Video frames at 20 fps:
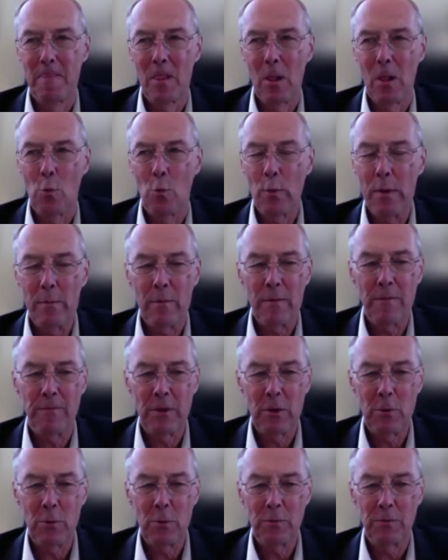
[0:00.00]
we
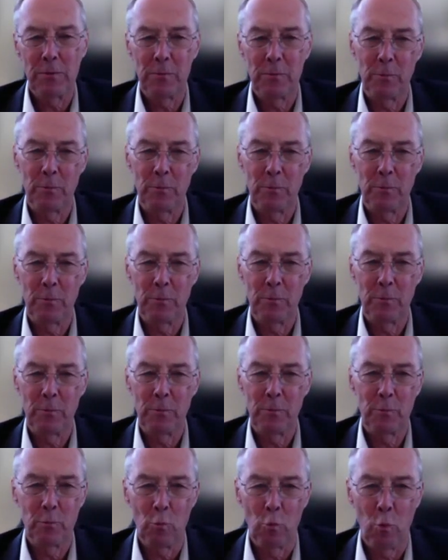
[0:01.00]
reviewed
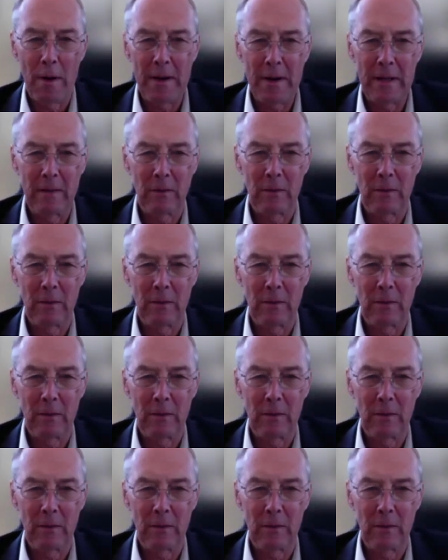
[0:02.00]
running